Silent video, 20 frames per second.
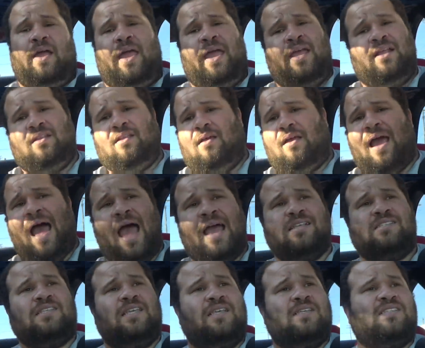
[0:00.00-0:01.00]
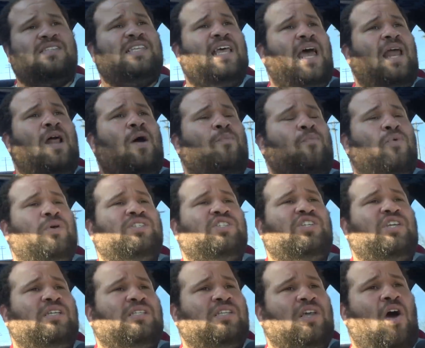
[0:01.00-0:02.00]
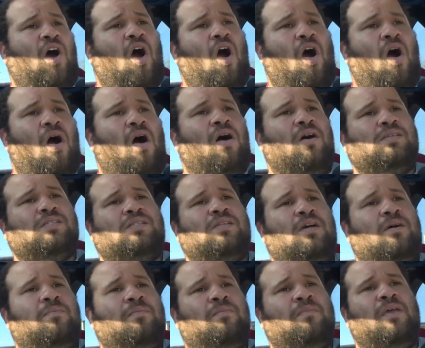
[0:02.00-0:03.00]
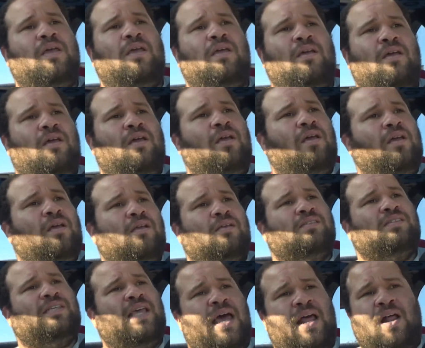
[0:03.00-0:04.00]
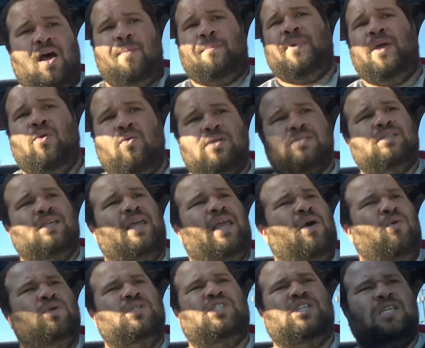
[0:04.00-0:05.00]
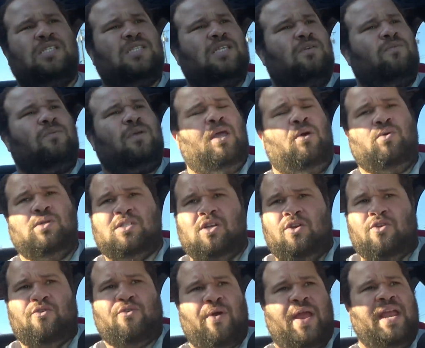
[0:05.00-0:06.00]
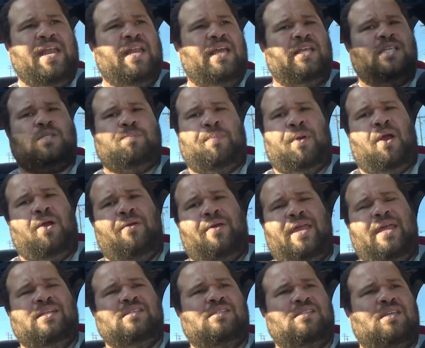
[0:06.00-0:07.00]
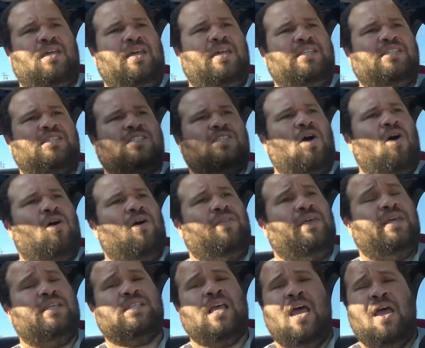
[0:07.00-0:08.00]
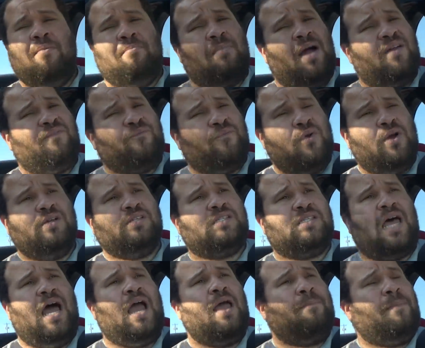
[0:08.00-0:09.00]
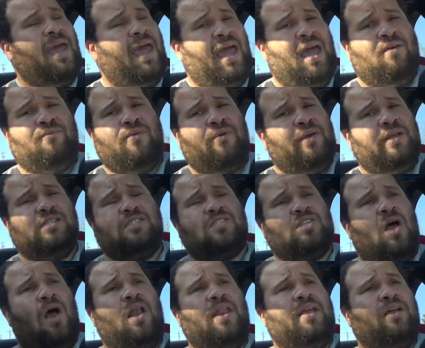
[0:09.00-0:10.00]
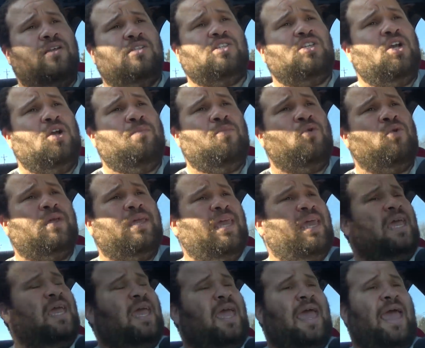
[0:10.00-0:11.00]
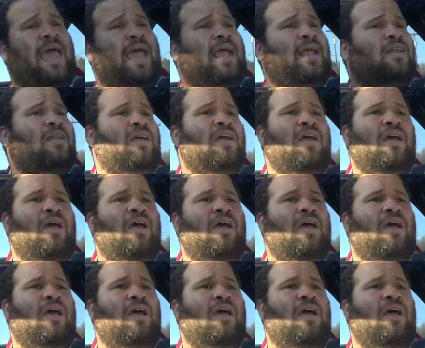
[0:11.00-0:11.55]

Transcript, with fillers: it, guys, this setup was just an awesome setup. It was a great experience to install this. My first time ever installing a turbo kit, and